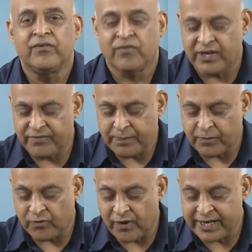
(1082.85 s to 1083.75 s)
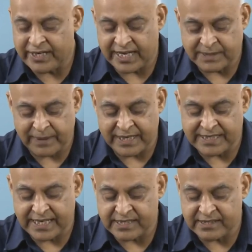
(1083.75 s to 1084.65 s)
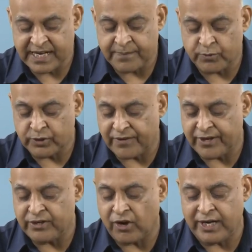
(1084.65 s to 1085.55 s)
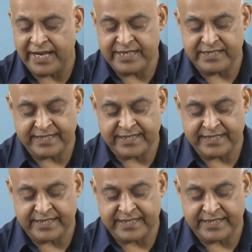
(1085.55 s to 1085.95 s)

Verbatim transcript: what we provide the experiences that put our knowledge,